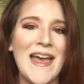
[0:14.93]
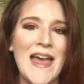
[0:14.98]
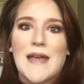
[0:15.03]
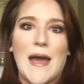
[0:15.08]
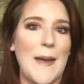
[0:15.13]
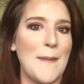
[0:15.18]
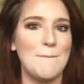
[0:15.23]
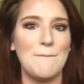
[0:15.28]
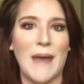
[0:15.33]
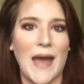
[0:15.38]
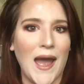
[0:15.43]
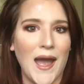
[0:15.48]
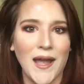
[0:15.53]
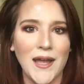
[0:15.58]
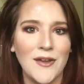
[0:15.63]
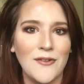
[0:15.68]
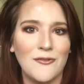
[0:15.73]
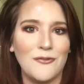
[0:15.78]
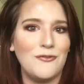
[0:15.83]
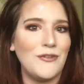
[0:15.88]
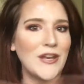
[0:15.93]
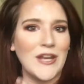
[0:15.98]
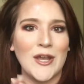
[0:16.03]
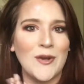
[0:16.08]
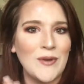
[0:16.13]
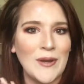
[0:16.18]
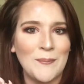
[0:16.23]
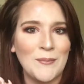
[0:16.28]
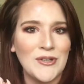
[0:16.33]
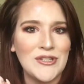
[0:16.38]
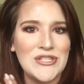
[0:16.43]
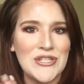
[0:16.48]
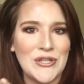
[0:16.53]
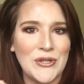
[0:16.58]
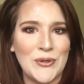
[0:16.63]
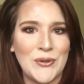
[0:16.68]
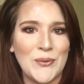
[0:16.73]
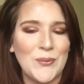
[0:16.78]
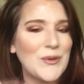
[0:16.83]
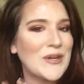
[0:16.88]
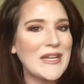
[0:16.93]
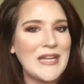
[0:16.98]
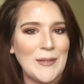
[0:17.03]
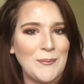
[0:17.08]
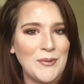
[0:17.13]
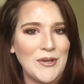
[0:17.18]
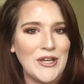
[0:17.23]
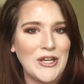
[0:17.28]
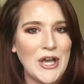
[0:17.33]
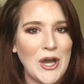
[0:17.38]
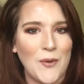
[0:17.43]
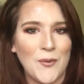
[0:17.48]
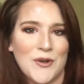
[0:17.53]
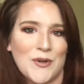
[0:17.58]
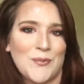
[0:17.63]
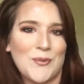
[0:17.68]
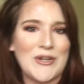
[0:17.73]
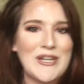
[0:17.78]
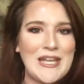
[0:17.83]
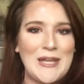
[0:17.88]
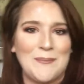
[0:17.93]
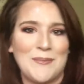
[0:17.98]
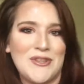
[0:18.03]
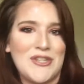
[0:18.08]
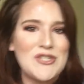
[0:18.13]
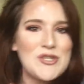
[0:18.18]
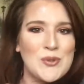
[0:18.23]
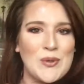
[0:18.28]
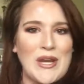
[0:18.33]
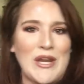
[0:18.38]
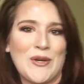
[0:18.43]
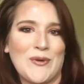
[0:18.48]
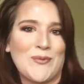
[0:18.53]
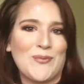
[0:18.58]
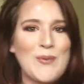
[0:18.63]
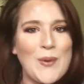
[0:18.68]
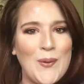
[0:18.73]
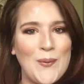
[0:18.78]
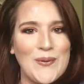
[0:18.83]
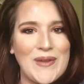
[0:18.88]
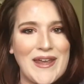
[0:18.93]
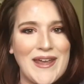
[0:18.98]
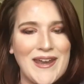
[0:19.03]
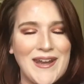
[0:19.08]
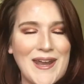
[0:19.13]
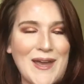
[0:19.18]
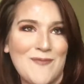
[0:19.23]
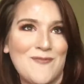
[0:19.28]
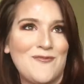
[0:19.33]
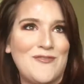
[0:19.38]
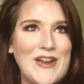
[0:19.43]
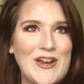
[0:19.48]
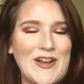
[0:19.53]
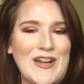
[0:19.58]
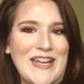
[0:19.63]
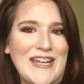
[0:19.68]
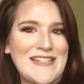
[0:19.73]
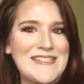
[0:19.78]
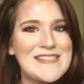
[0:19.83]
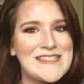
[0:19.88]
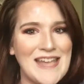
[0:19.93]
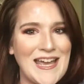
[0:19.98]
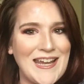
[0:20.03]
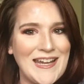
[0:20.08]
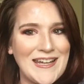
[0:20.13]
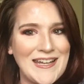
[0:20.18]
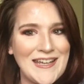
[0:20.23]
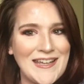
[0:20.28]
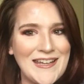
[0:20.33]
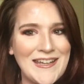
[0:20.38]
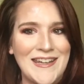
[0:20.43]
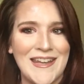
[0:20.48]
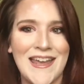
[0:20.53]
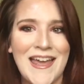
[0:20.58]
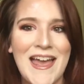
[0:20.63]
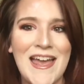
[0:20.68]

I'm back, video number 2. We're keeping it going, we're keeping the trainer rolling. I'm very excited.